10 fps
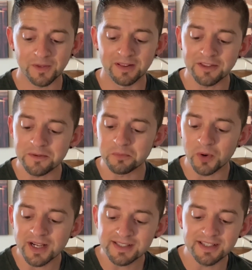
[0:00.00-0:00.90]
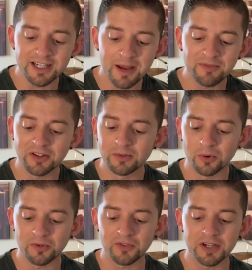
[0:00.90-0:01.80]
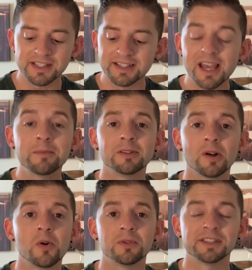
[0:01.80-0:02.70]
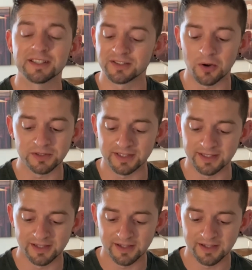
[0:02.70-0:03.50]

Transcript: let them praise the name of the Lord, for his name alone is exalted.